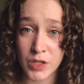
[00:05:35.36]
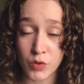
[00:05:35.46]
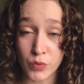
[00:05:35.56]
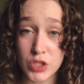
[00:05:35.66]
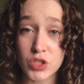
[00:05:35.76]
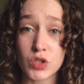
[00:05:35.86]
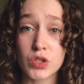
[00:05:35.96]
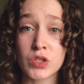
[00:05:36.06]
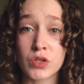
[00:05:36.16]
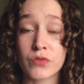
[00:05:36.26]
we
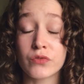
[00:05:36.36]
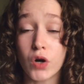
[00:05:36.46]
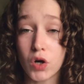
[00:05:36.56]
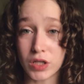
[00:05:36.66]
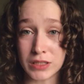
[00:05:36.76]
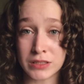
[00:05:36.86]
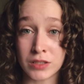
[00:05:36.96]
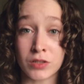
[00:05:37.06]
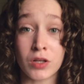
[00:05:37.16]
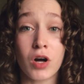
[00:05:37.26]
should focus
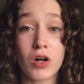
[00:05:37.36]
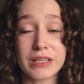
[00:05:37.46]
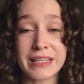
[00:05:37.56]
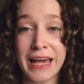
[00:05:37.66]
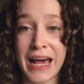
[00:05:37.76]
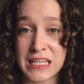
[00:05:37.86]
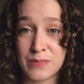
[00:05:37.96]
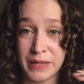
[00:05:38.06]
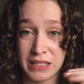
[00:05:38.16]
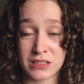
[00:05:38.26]
on all the
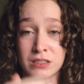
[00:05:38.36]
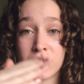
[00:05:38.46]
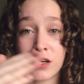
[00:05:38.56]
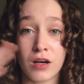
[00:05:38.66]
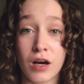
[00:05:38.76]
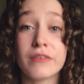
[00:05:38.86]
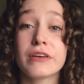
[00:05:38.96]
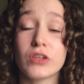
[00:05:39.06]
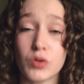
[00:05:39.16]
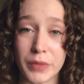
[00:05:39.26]
aspects of a
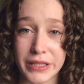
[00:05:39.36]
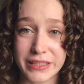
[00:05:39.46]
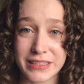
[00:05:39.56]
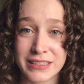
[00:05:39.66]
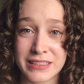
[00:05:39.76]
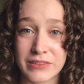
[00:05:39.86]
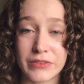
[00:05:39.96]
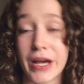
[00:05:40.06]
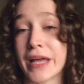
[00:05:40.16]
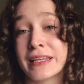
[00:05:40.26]
human,
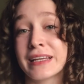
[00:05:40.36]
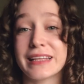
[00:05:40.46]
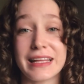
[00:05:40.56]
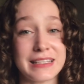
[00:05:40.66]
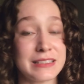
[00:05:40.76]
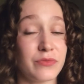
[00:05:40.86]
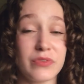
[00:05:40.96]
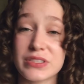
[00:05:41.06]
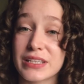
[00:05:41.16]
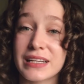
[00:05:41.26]
right? That is
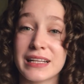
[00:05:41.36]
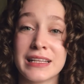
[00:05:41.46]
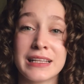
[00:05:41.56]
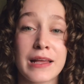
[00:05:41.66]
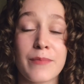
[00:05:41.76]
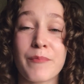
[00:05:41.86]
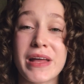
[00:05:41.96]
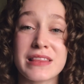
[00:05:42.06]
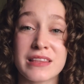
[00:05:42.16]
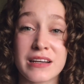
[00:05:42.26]
physical,
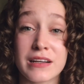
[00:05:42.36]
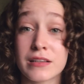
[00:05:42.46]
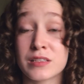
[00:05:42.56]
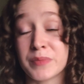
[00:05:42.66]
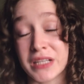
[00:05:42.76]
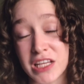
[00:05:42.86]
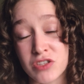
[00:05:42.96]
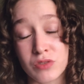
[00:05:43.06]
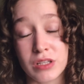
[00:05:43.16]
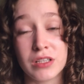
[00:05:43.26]
mental,
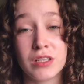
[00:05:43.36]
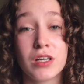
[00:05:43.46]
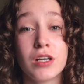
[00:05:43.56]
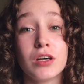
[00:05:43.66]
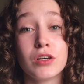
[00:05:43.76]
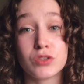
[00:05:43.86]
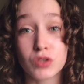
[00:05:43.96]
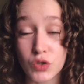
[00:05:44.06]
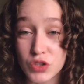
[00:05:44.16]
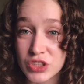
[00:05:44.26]
spiritual,
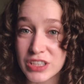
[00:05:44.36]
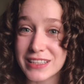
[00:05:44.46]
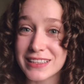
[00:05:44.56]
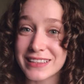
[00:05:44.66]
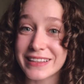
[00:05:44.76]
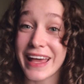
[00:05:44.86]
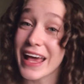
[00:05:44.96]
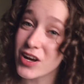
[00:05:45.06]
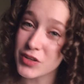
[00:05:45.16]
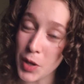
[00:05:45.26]
social,
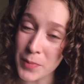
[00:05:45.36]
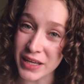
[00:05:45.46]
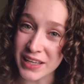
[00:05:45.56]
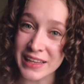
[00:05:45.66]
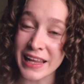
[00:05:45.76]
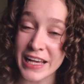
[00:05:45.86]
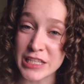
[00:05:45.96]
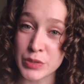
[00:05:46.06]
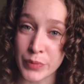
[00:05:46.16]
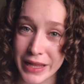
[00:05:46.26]
economical
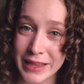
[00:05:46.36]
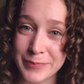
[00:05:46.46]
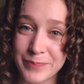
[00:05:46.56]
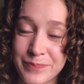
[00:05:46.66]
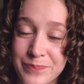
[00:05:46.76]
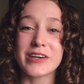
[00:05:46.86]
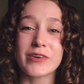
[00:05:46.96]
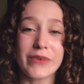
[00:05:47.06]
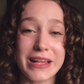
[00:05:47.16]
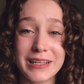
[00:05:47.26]
as well.
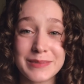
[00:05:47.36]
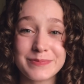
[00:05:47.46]
Well,